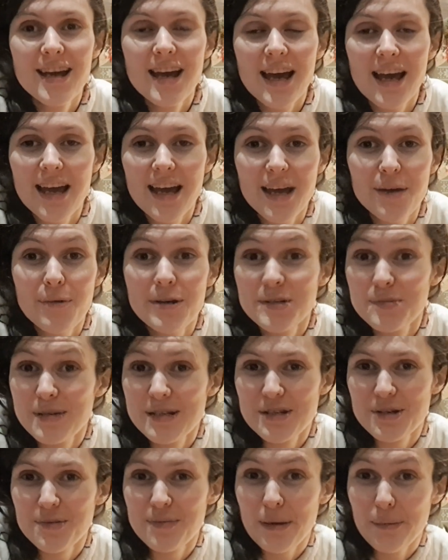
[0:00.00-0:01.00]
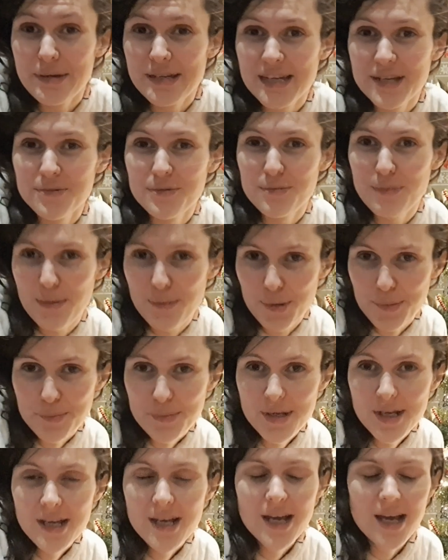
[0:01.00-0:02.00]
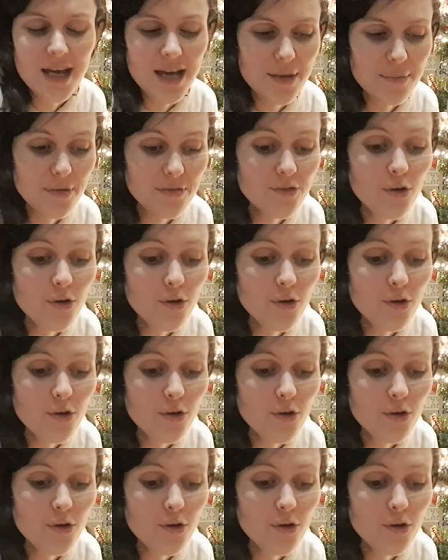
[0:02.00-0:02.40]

I went to pick it up that weekend with my mum. I've